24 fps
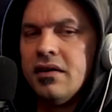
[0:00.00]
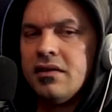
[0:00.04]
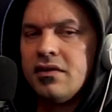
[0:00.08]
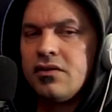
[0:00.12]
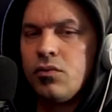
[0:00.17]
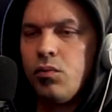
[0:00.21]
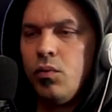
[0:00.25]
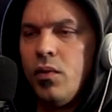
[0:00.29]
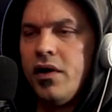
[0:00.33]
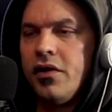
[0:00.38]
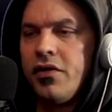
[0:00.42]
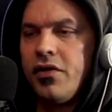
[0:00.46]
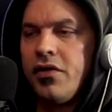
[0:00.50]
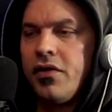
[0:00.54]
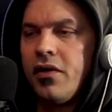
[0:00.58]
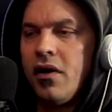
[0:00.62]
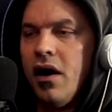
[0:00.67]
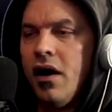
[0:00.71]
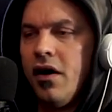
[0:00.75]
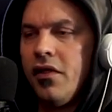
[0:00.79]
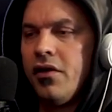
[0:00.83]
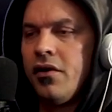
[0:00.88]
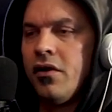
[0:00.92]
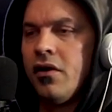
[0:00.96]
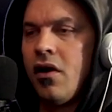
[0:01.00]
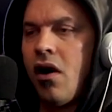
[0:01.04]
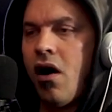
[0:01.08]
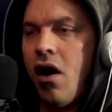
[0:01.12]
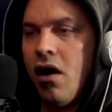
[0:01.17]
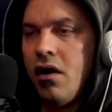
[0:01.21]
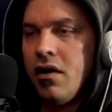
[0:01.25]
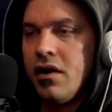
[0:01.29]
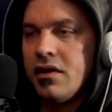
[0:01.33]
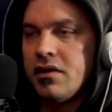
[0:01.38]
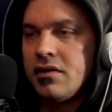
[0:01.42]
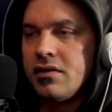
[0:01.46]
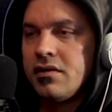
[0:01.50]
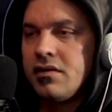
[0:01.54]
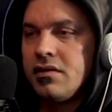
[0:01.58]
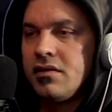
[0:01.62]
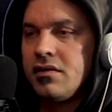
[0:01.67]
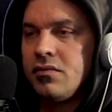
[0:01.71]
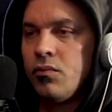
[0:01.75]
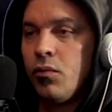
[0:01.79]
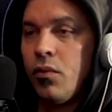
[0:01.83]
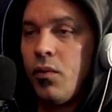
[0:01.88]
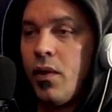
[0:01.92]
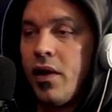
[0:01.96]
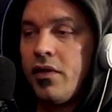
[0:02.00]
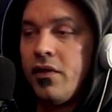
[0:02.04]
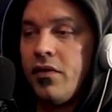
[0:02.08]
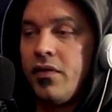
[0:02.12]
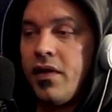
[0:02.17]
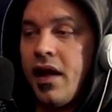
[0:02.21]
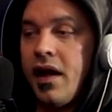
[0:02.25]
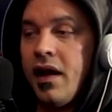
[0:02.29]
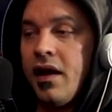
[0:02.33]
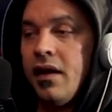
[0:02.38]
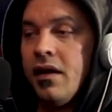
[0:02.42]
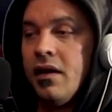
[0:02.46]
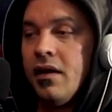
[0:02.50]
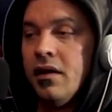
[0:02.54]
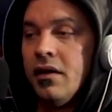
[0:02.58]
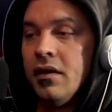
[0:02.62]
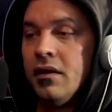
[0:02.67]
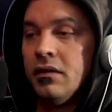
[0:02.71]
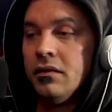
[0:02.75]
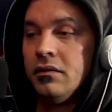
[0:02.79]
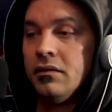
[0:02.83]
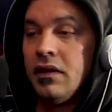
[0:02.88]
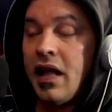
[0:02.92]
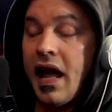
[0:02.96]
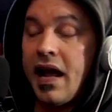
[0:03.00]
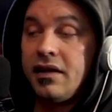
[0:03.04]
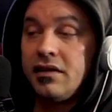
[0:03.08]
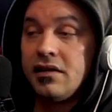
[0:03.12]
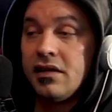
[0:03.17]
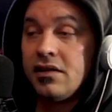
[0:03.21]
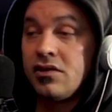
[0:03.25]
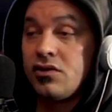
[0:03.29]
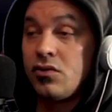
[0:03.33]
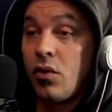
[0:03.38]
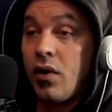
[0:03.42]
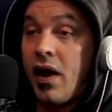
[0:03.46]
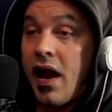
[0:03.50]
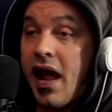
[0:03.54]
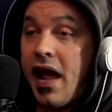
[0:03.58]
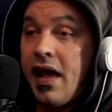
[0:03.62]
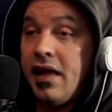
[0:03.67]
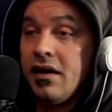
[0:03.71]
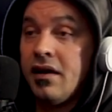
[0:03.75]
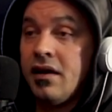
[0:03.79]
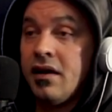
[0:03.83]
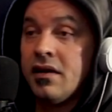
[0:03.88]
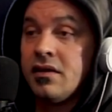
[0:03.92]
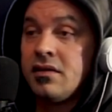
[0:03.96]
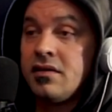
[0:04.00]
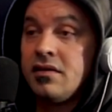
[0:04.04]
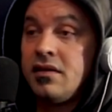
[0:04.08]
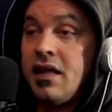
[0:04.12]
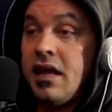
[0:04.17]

us with other artists, whether they liked us or hated us,